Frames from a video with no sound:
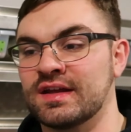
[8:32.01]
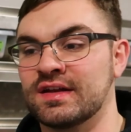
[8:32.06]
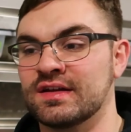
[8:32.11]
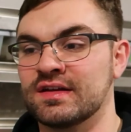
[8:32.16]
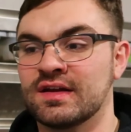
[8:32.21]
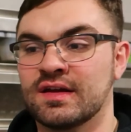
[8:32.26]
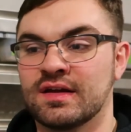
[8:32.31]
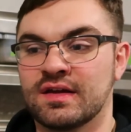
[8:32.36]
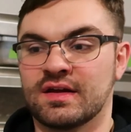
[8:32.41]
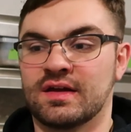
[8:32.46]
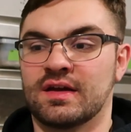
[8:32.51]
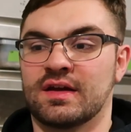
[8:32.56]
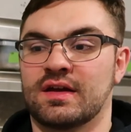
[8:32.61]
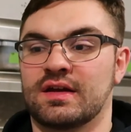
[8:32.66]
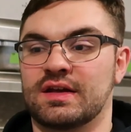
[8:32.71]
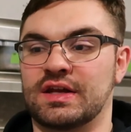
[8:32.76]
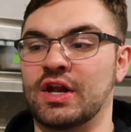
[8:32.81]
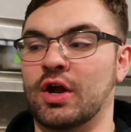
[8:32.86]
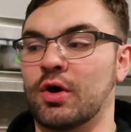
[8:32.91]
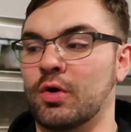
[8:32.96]
And
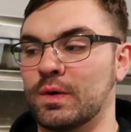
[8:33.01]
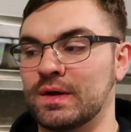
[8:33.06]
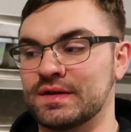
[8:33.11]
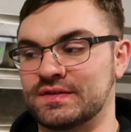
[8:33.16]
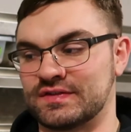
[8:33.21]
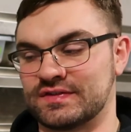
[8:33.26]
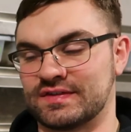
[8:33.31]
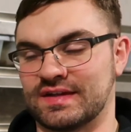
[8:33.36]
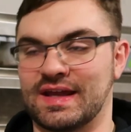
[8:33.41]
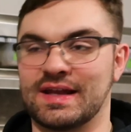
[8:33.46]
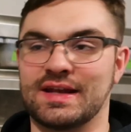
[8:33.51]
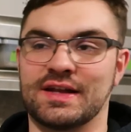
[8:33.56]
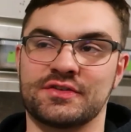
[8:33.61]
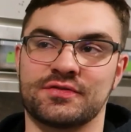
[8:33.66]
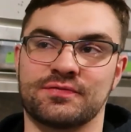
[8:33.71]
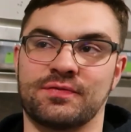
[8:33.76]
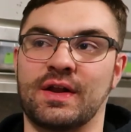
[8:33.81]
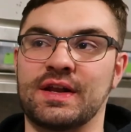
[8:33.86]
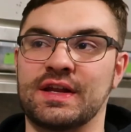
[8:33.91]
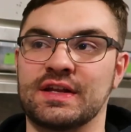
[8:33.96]
it is
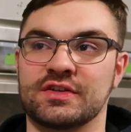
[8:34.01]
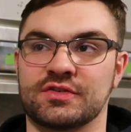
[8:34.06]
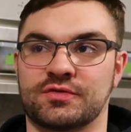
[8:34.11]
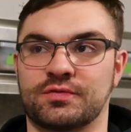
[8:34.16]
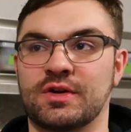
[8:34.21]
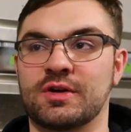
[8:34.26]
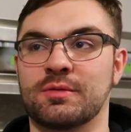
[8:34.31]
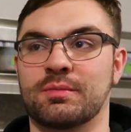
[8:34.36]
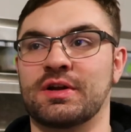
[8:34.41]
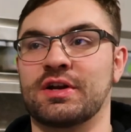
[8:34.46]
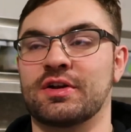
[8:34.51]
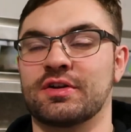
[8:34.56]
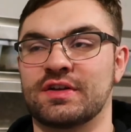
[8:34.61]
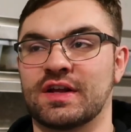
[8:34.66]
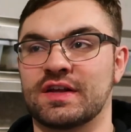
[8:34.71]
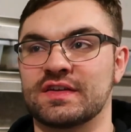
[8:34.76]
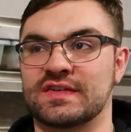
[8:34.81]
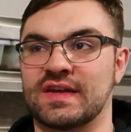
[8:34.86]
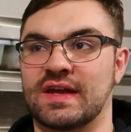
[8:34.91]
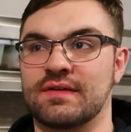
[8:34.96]
funny because Freedom Breeder
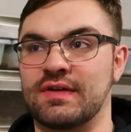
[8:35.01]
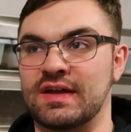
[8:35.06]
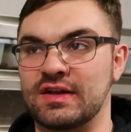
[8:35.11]
does have